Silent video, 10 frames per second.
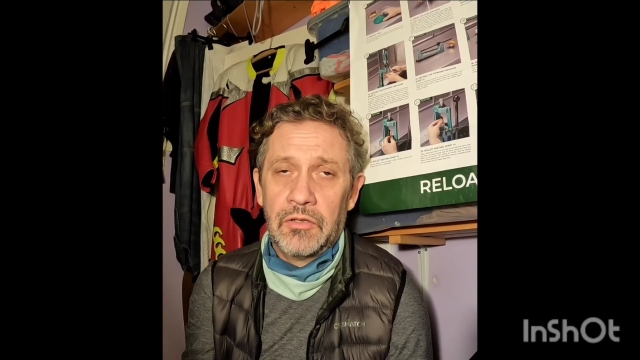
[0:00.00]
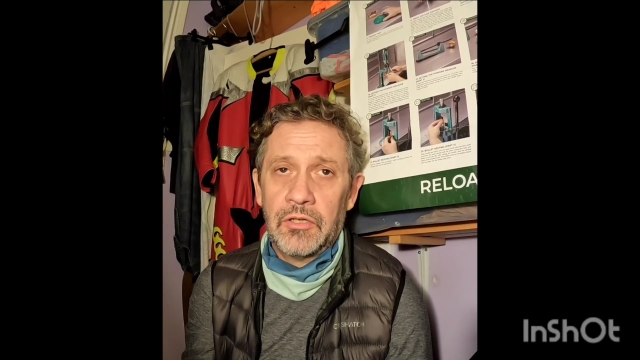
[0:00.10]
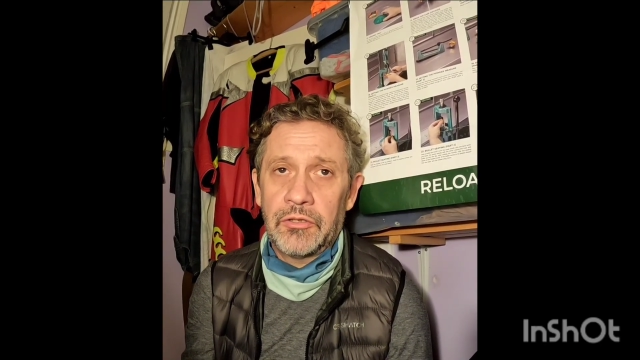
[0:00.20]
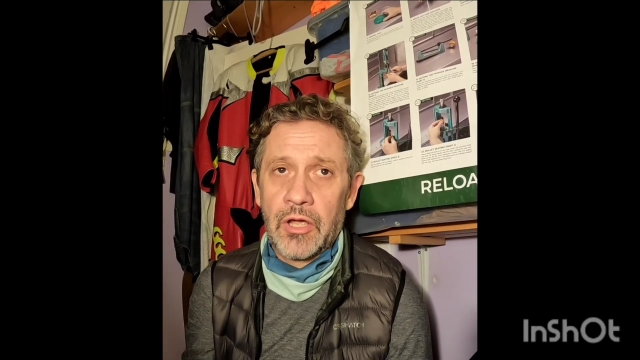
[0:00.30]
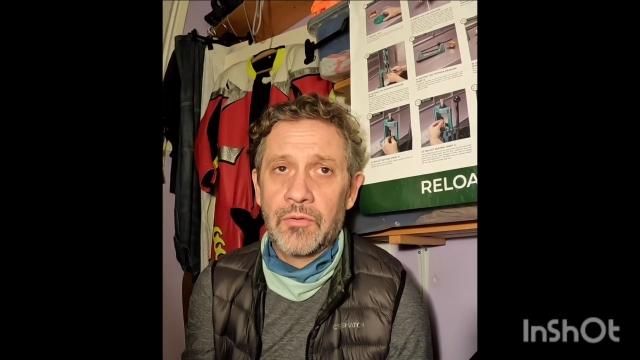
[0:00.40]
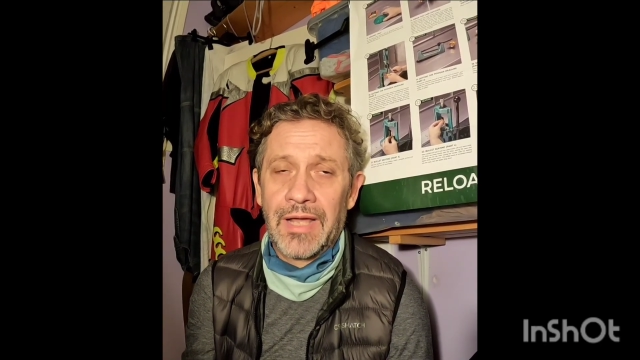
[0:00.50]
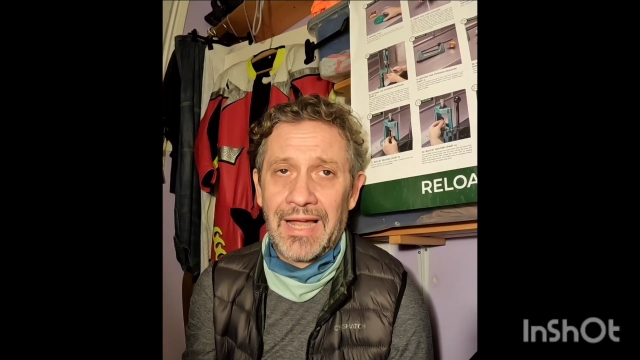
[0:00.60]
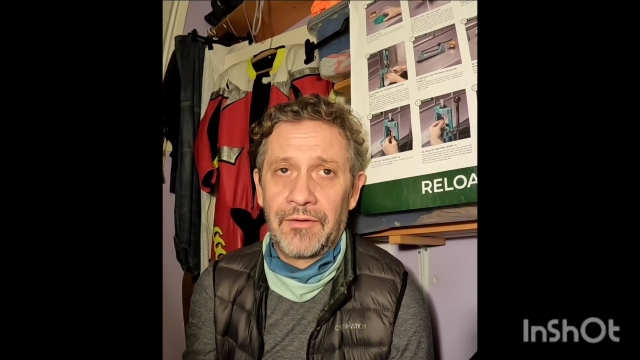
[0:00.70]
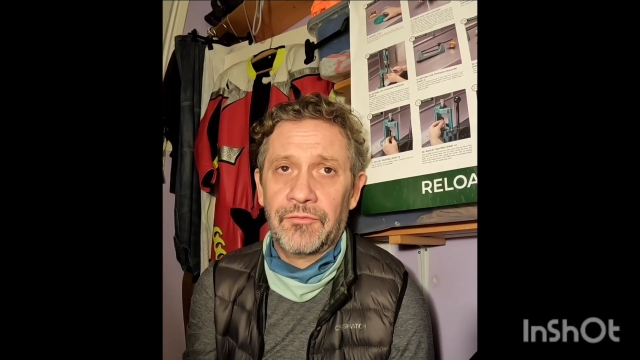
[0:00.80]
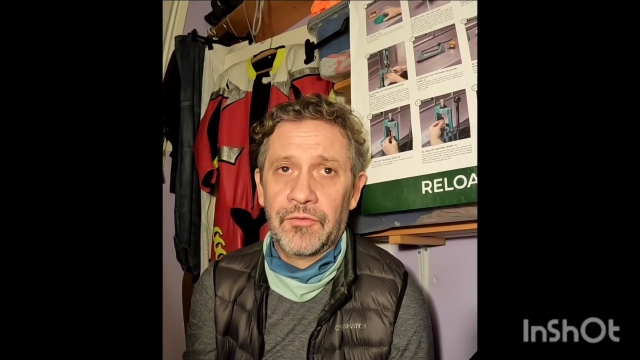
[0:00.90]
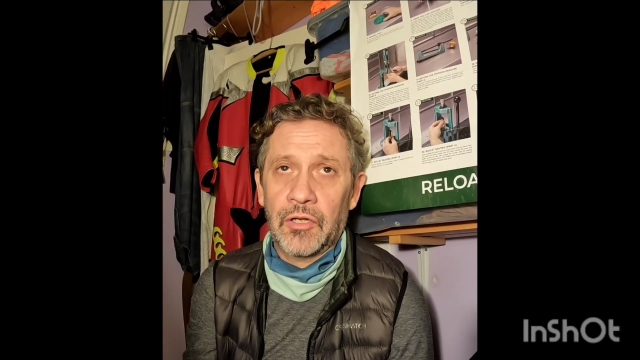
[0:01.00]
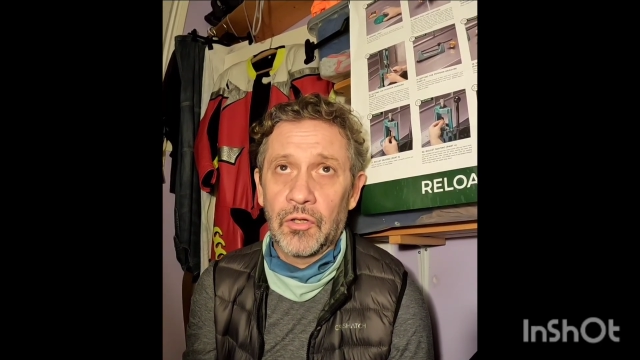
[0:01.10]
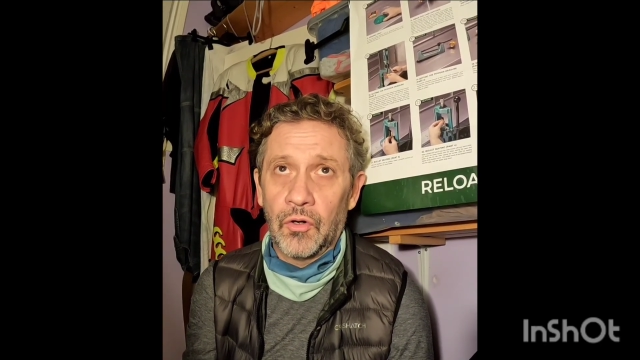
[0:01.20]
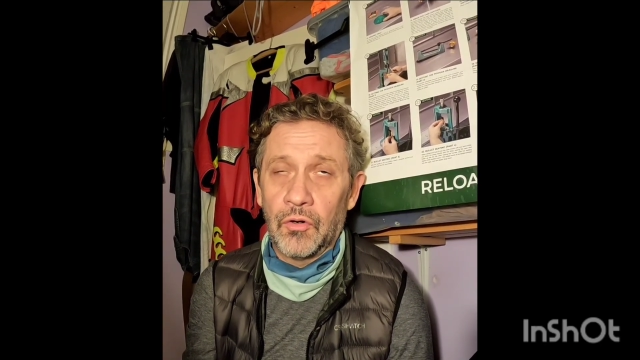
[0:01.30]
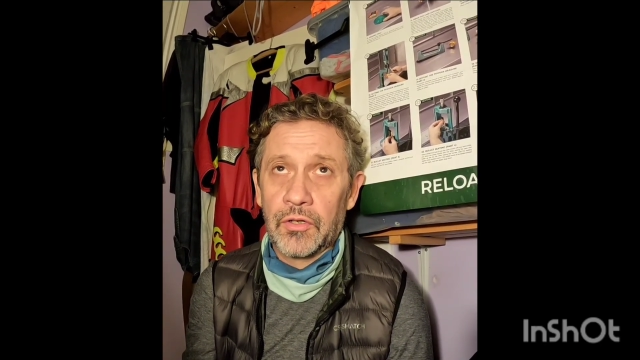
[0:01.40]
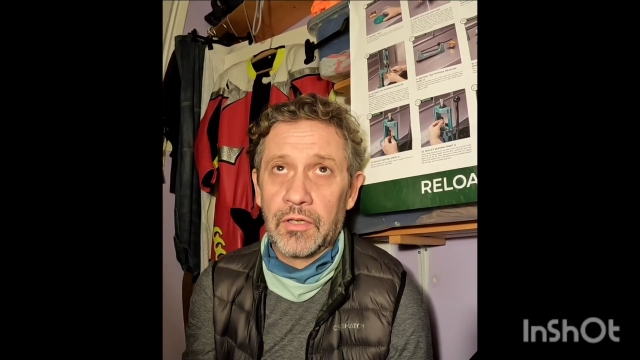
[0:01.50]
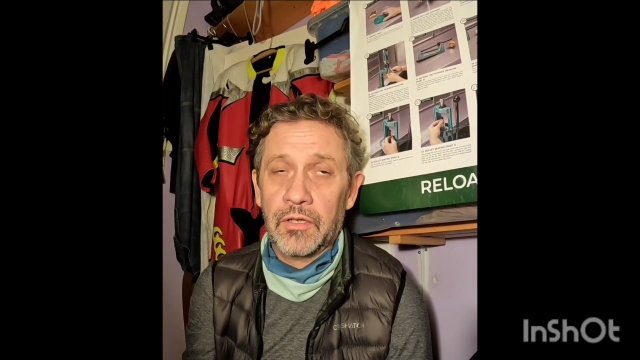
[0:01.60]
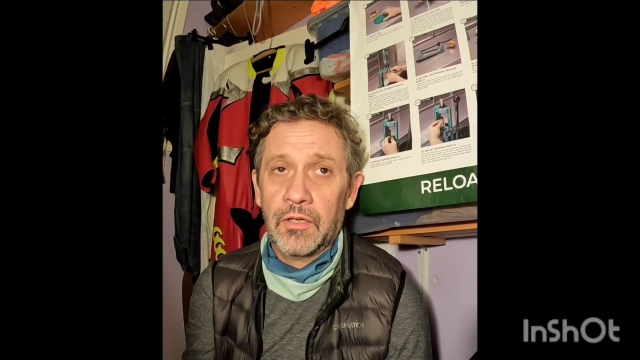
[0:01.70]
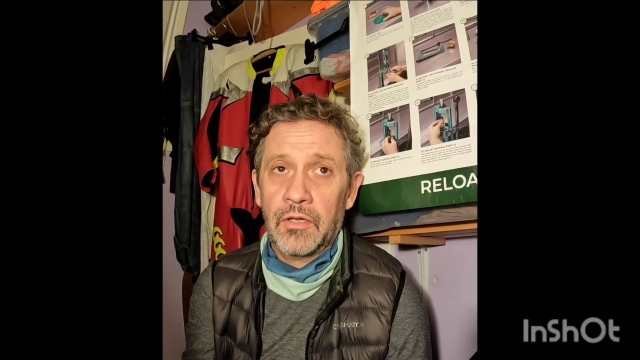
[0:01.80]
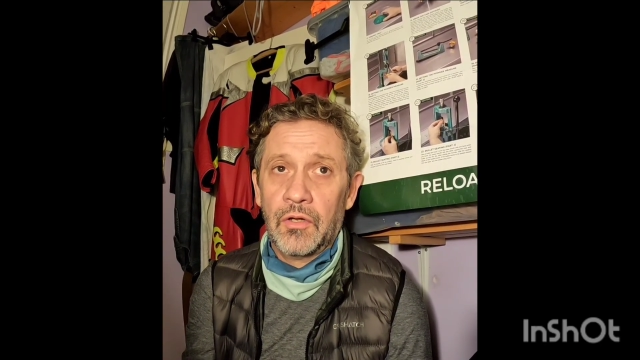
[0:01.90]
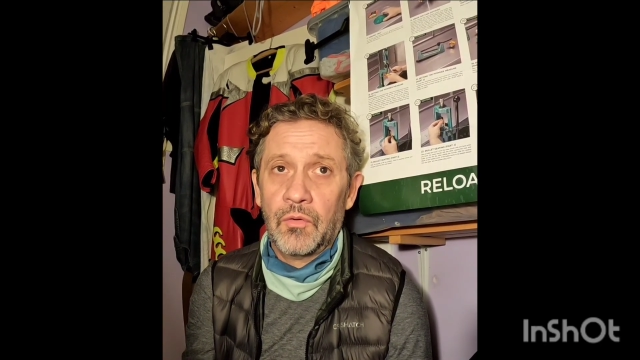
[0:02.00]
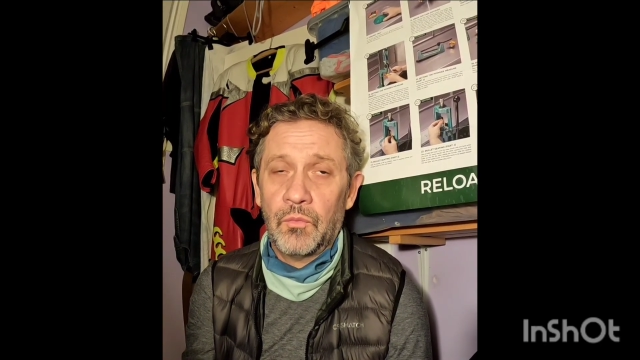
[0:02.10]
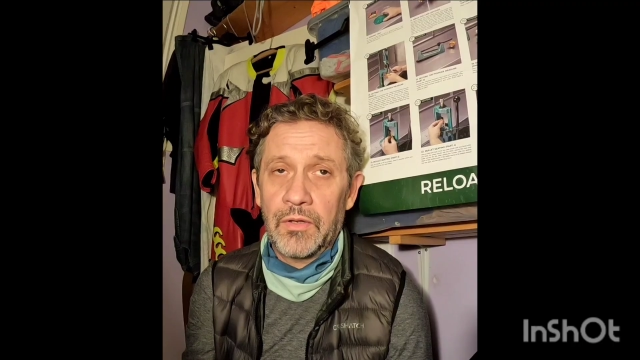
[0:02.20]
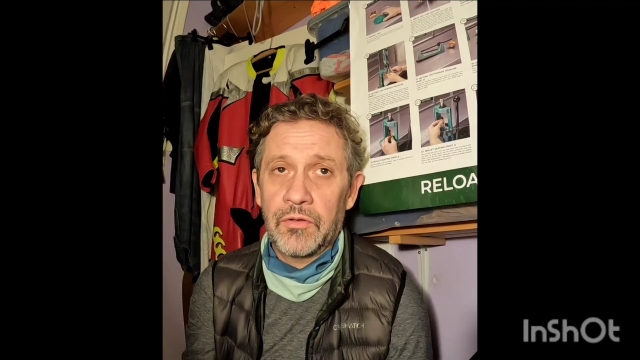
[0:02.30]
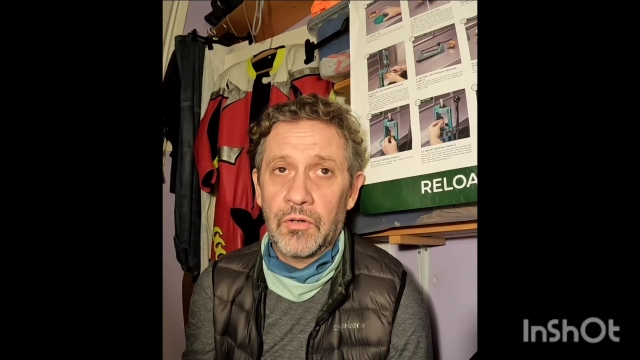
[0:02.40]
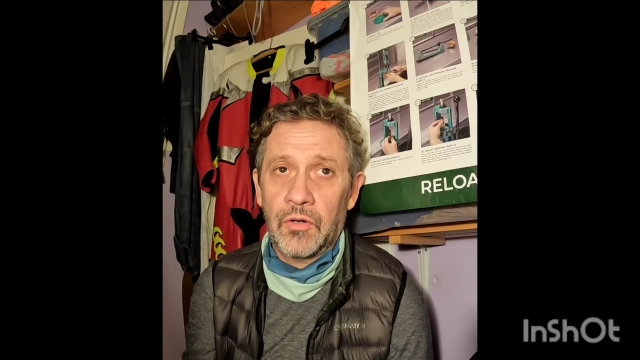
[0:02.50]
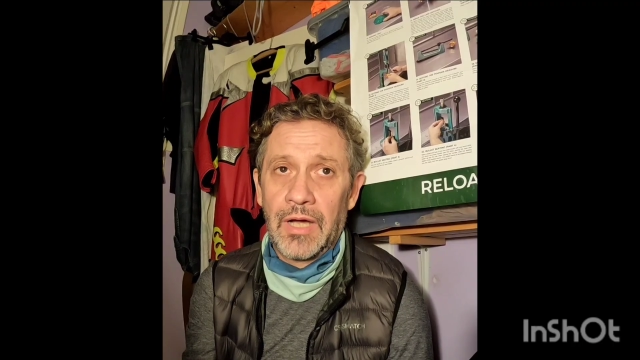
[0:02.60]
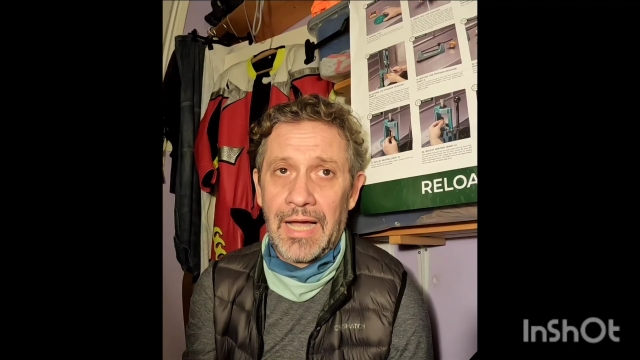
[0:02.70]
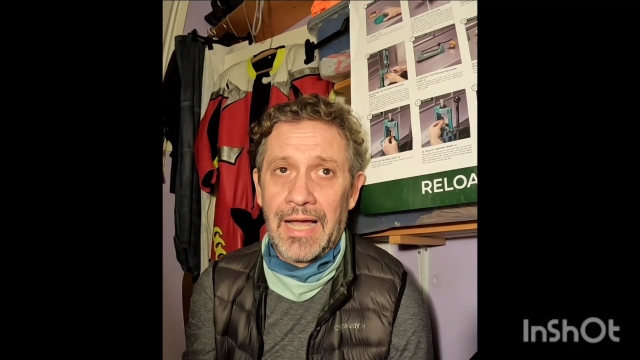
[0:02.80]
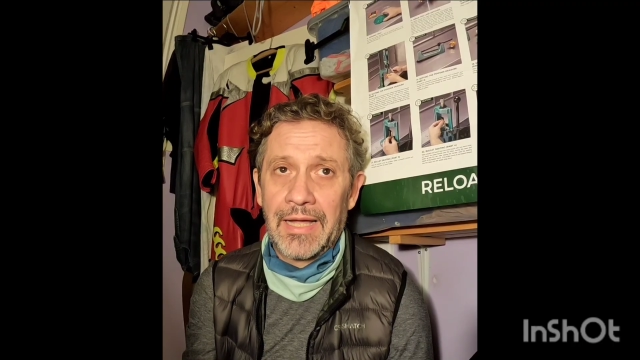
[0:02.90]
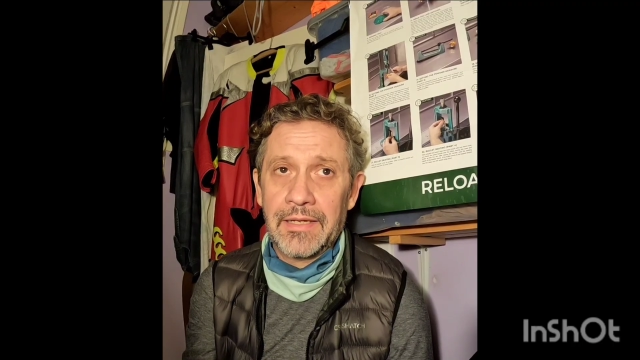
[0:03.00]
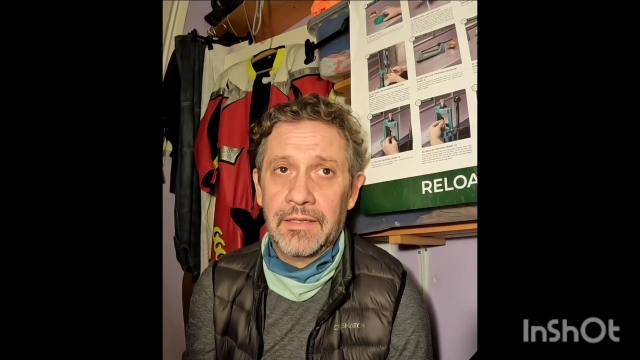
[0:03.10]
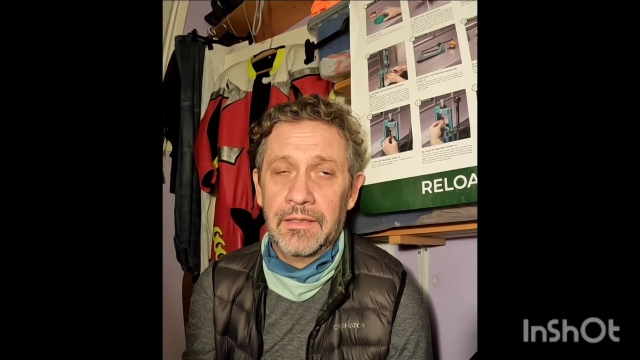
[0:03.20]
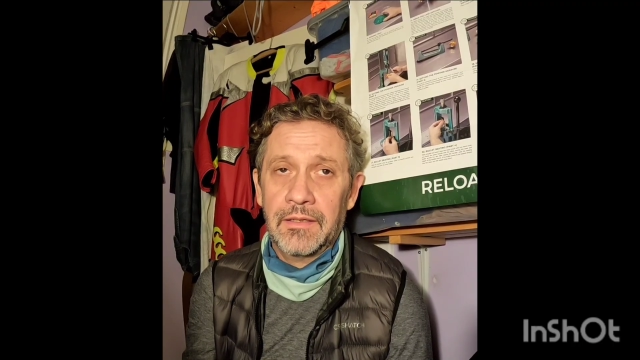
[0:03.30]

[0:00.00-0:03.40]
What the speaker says: you don't have to look with your eye